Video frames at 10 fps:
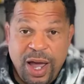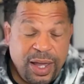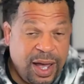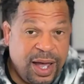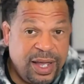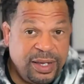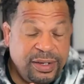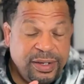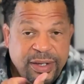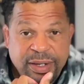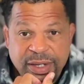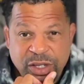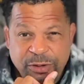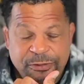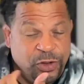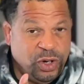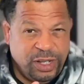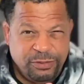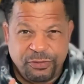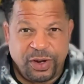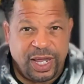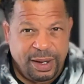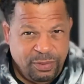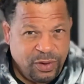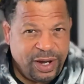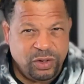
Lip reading: eye, you feel inflamed, right?